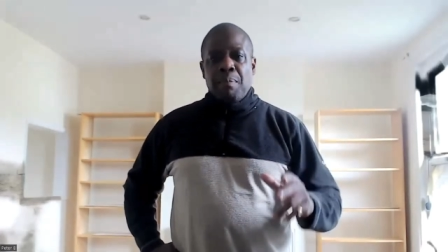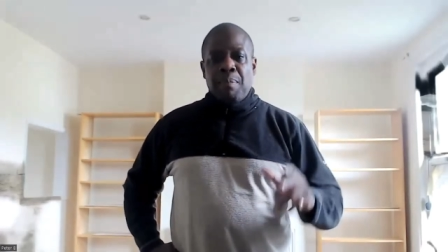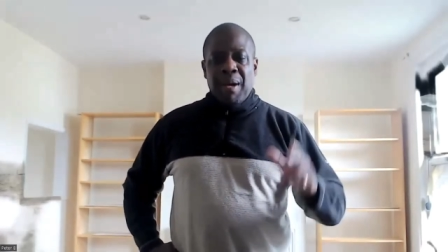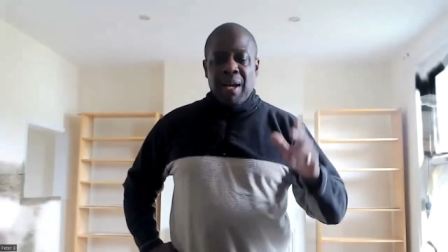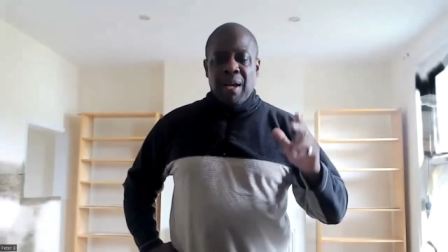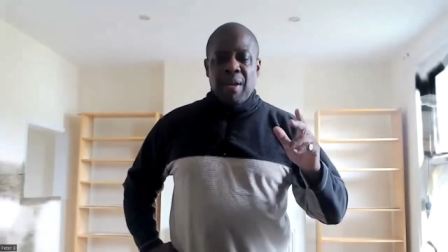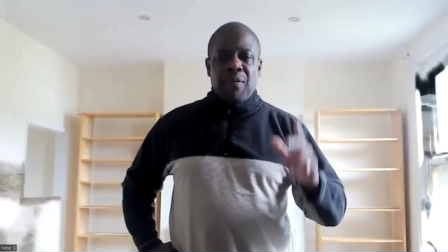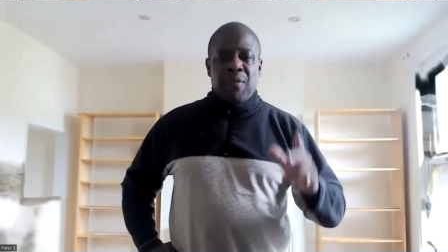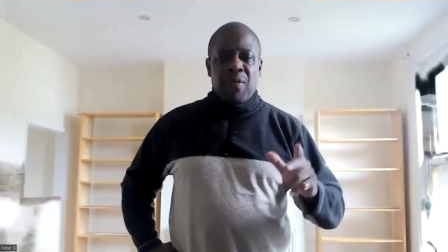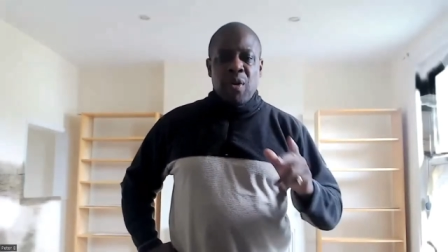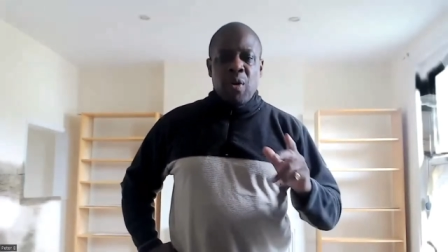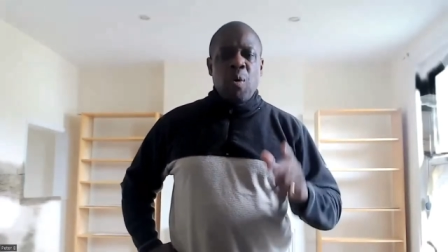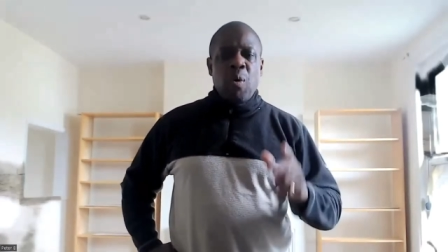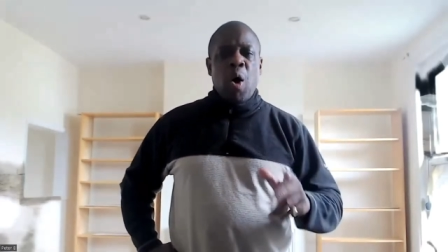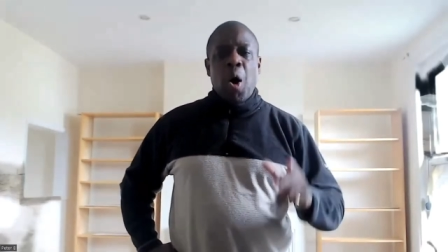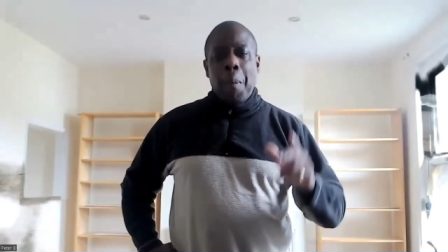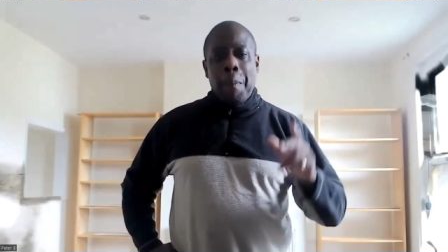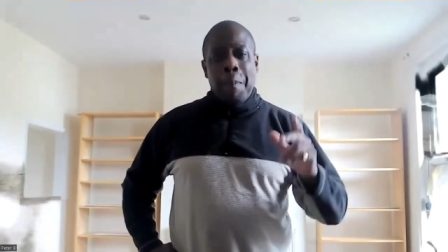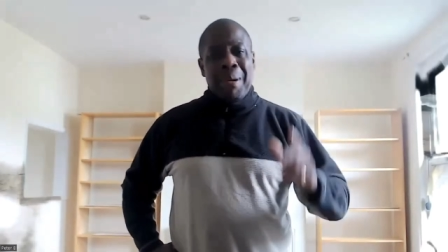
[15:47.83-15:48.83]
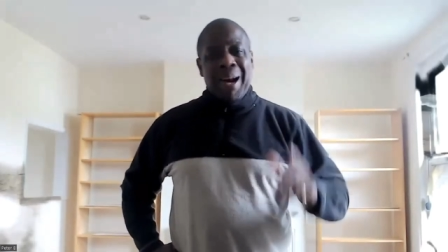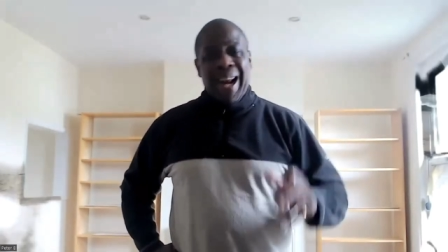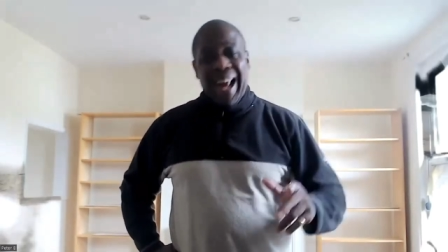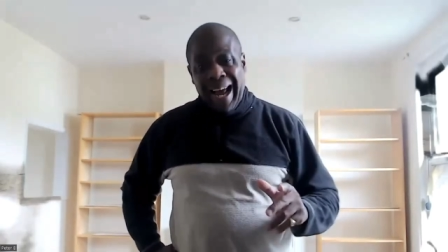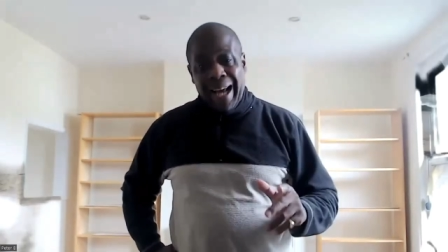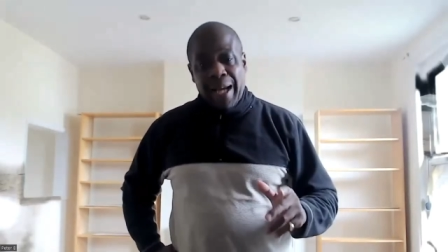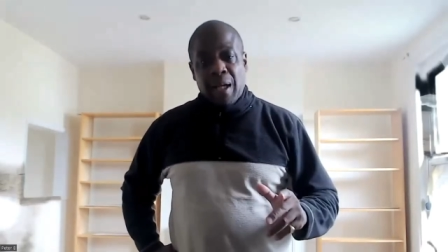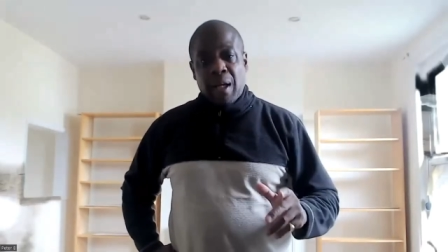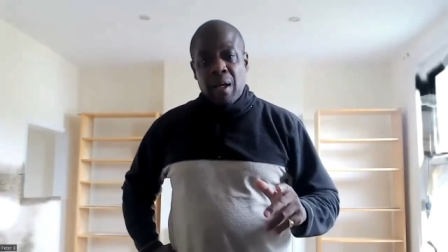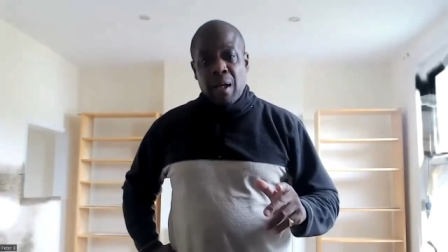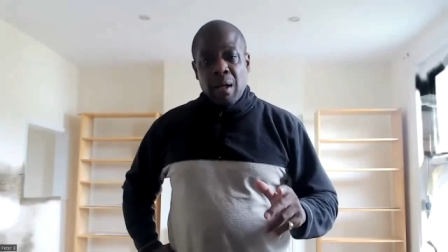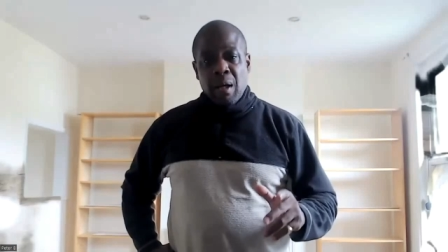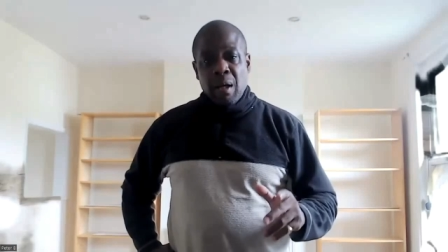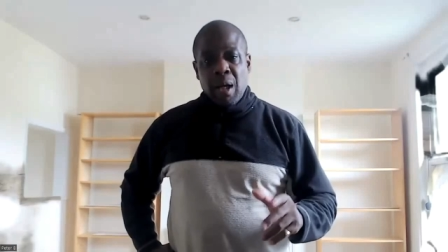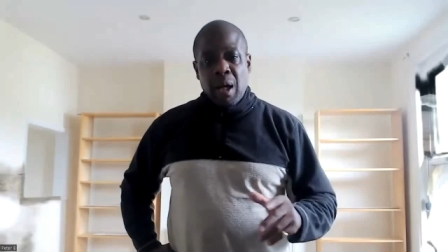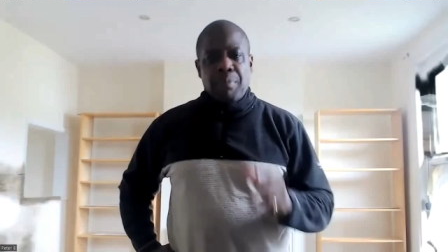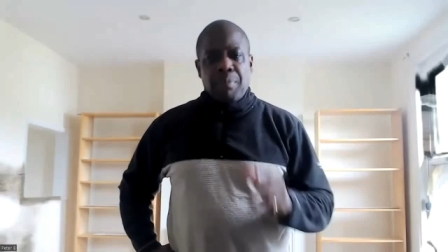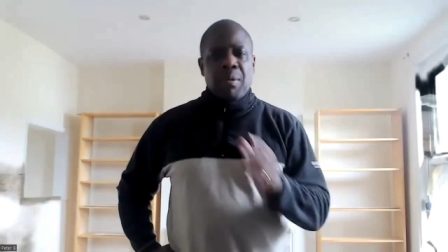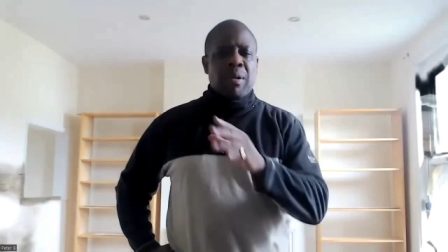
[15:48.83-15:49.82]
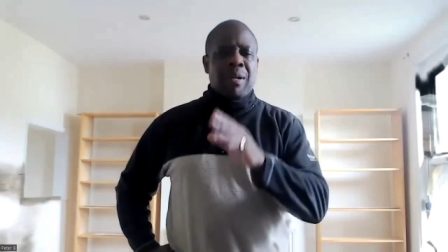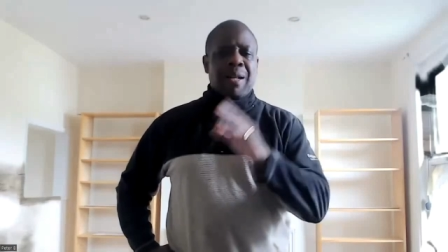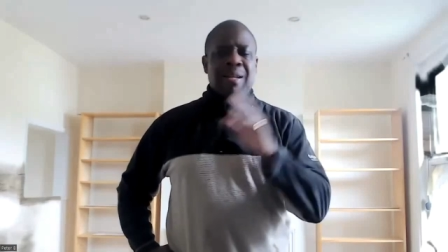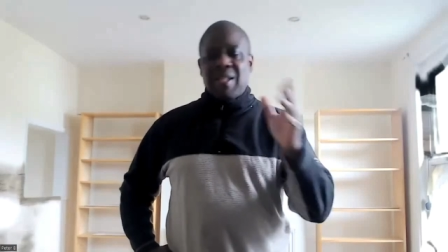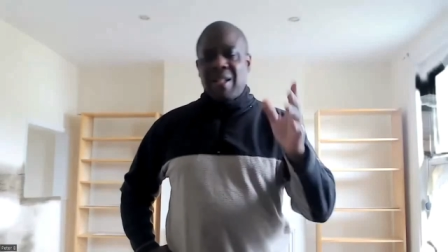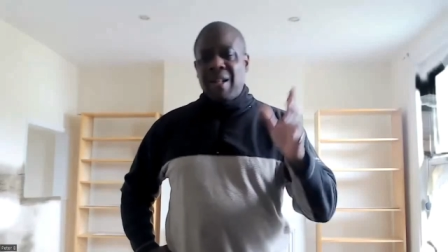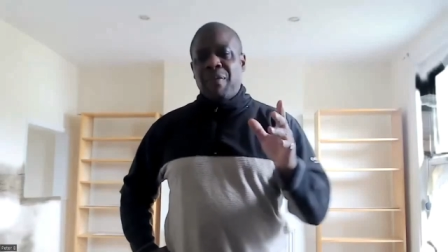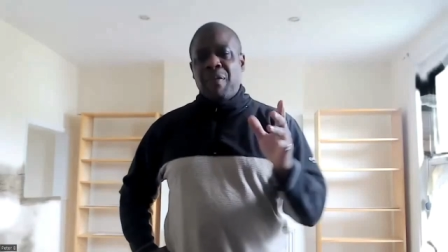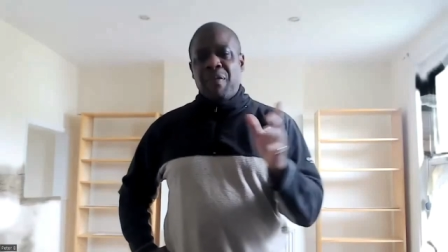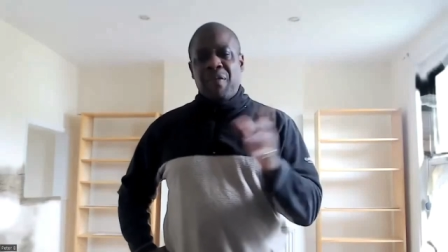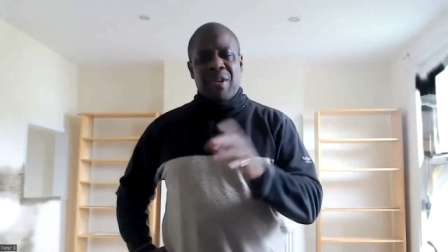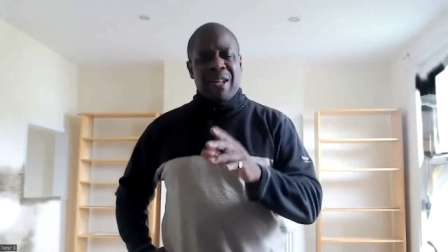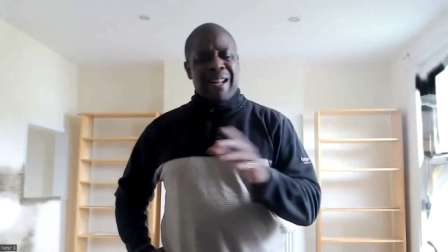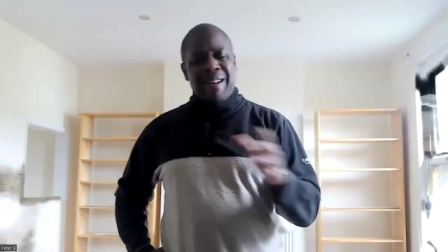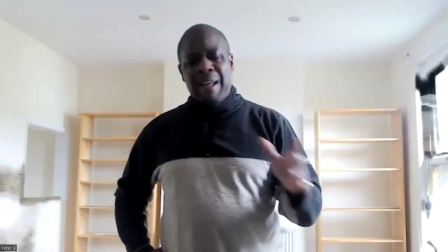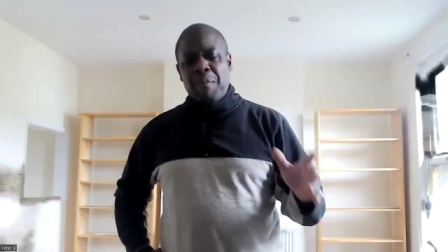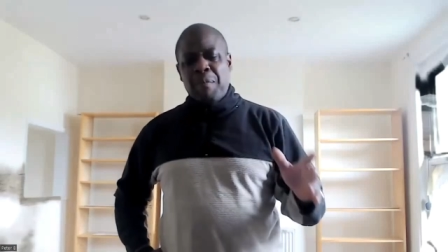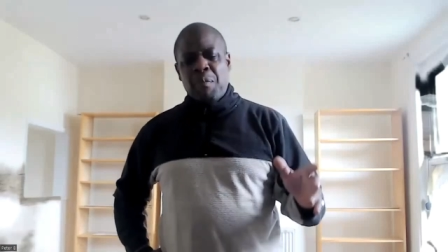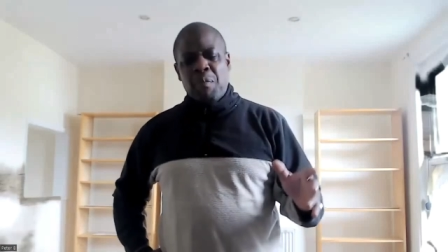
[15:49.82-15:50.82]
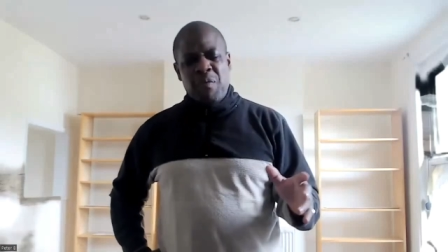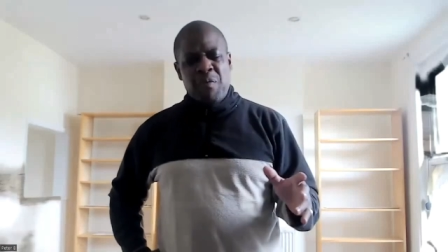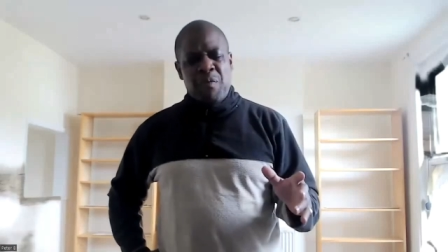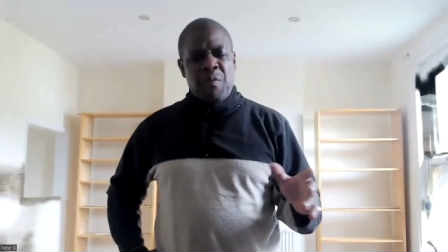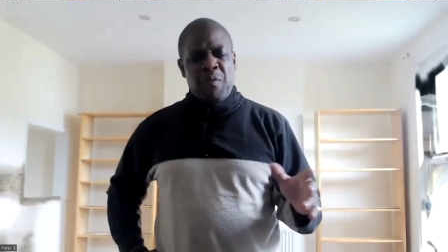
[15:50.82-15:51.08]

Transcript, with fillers: But if you are black, and that's another thing that, that